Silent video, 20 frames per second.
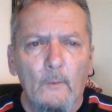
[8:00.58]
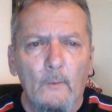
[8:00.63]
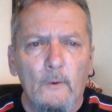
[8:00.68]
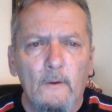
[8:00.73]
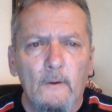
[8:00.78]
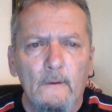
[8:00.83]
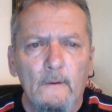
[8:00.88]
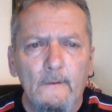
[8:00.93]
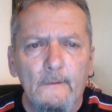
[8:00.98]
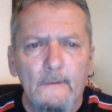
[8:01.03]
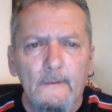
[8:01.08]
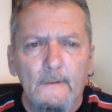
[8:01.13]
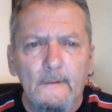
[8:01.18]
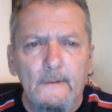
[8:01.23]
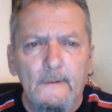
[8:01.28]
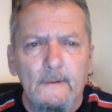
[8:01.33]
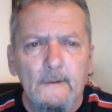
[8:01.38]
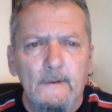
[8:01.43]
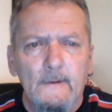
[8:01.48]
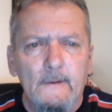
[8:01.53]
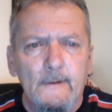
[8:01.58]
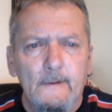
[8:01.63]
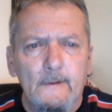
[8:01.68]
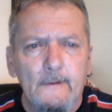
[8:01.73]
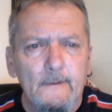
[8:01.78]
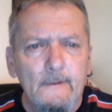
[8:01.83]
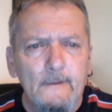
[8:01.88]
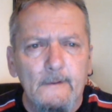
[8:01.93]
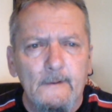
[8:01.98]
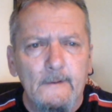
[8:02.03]
were
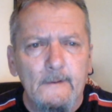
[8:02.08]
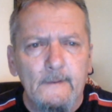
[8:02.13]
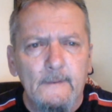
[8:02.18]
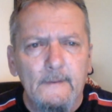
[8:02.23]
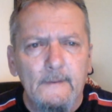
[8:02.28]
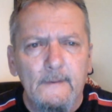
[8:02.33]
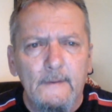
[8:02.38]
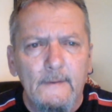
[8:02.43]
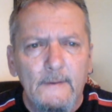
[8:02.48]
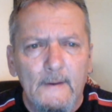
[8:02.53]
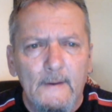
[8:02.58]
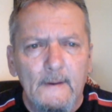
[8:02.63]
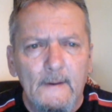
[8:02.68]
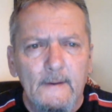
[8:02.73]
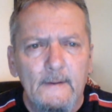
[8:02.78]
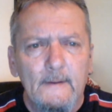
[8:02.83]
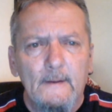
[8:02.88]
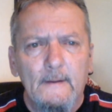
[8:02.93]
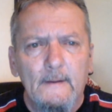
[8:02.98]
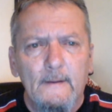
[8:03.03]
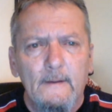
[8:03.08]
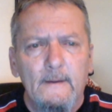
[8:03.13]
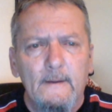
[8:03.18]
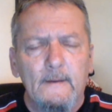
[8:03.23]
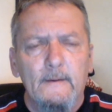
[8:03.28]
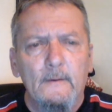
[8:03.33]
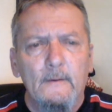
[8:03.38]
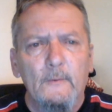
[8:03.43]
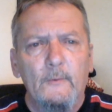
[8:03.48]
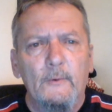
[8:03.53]
a
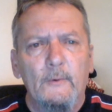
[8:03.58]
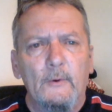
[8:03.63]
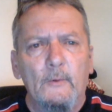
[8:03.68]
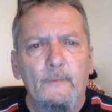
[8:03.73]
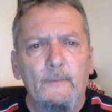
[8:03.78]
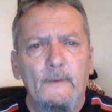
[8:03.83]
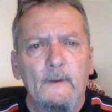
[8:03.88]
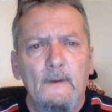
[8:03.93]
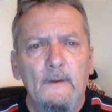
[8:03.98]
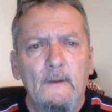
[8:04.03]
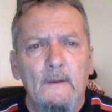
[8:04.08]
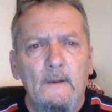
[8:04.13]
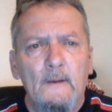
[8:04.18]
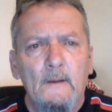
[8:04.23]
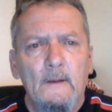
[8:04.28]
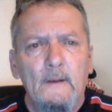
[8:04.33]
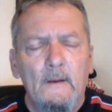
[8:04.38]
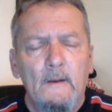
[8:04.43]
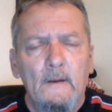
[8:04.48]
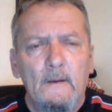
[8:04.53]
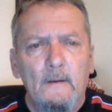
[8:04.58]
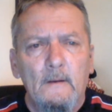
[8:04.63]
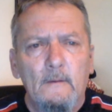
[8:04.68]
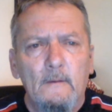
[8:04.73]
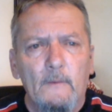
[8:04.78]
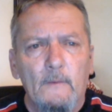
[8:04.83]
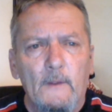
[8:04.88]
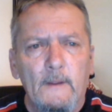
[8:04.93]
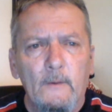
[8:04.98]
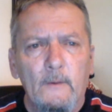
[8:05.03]
tight-knit group.
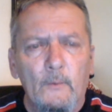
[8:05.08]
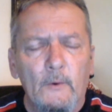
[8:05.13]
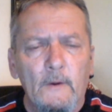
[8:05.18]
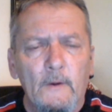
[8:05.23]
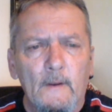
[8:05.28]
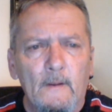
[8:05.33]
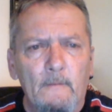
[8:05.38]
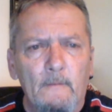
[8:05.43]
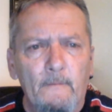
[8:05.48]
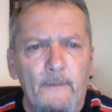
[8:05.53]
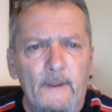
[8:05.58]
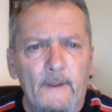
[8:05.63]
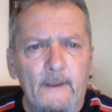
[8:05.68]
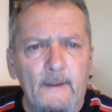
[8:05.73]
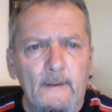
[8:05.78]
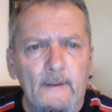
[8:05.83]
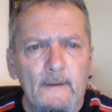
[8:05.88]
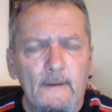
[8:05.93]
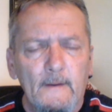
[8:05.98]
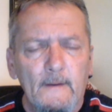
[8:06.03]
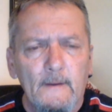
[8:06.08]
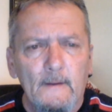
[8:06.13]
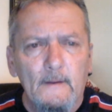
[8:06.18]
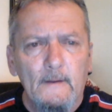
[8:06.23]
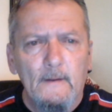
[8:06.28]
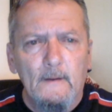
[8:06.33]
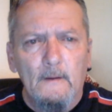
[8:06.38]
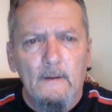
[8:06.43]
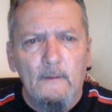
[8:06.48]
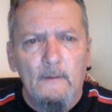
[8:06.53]
They were a band
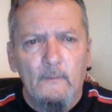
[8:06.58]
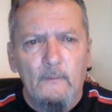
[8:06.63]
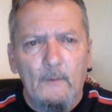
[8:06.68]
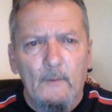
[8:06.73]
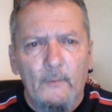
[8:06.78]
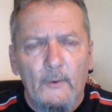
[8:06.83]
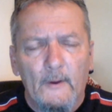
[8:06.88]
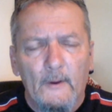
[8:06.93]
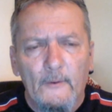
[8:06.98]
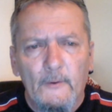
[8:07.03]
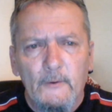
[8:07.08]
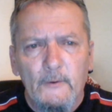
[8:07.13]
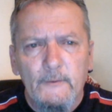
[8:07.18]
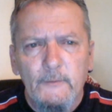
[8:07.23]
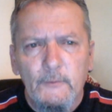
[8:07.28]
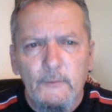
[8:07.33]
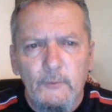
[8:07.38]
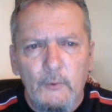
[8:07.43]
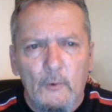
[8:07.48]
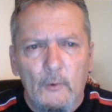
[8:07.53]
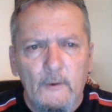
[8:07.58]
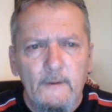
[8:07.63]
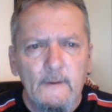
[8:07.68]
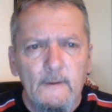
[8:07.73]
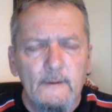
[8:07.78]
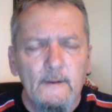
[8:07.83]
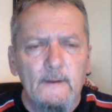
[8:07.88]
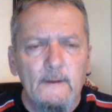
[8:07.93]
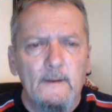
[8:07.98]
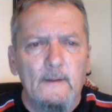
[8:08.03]
of the brothers joined
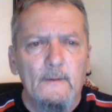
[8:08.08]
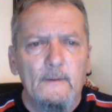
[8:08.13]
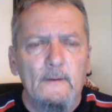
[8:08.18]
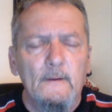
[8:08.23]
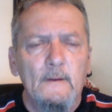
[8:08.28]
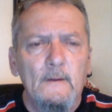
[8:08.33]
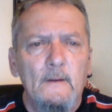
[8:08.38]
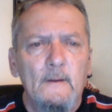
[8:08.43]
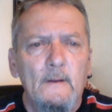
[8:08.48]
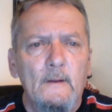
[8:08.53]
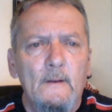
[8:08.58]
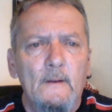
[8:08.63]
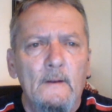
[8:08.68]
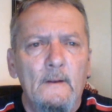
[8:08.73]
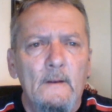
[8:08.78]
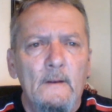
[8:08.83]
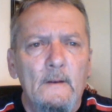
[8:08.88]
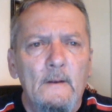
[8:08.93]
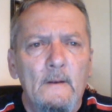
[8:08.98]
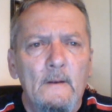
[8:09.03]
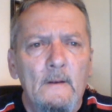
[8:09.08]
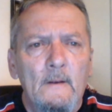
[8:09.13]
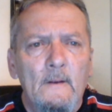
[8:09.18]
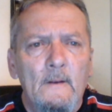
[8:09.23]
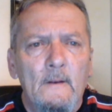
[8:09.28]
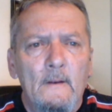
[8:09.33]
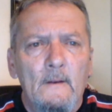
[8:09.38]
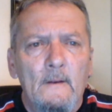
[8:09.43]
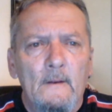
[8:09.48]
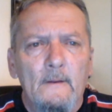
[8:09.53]
together,
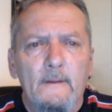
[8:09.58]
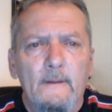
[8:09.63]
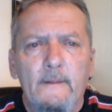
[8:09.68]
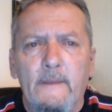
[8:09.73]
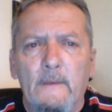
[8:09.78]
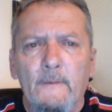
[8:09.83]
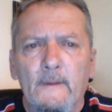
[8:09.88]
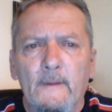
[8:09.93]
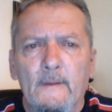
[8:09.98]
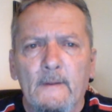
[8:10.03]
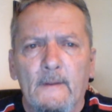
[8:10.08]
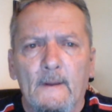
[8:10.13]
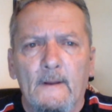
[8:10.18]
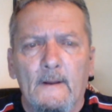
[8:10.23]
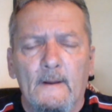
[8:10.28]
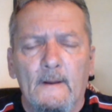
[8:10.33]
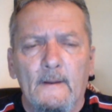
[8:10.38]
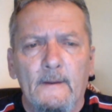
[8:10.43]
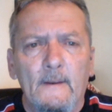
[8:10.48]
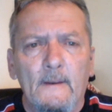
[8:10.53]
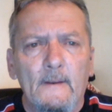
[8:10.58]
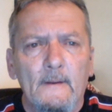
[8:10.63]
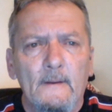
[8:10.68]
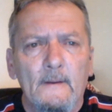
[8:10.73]
giving God